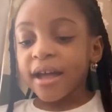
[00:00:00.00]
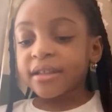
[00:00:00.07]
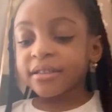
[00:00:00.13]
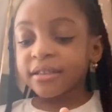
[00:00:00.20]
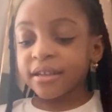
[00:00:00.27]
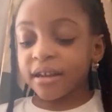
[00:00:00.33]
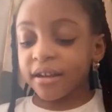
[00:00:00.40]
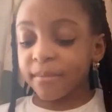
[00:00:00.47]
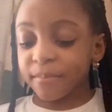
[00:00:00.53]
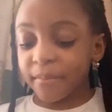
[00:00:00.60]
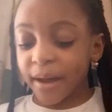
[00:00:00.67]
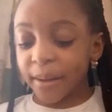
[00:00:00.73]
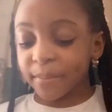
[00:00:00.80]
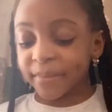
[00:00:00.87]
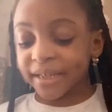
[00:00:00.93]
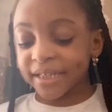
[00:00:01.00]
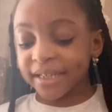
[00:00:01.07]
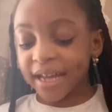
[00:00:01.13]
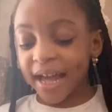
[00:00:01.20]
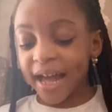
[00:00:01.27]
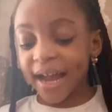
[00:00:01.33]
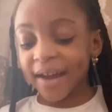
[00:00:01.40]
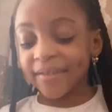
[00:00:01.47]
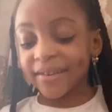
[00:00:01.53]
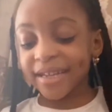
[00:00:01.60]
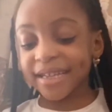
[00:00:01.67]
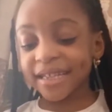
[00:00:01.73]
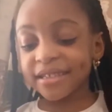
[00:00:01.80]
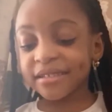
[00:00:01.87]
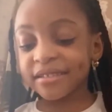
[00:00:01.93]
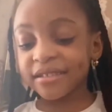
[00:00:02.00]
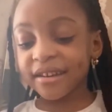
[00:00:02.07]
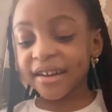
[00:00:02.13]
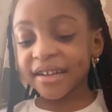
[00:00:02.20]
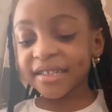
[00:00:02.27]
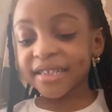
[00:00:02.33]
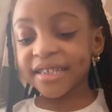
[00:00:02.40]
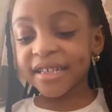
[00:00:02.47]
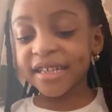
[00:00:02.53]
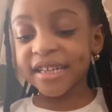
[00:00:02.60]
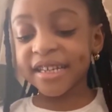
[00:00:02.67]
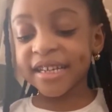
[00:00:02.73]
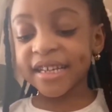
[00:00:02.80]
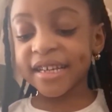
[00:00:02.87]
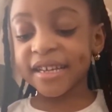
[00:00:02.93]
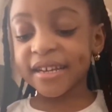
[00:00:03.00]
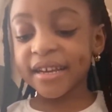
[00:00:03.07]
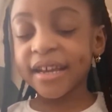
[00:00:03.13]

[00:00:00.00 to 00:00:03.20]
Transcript: the, her mummy's hair is dirty,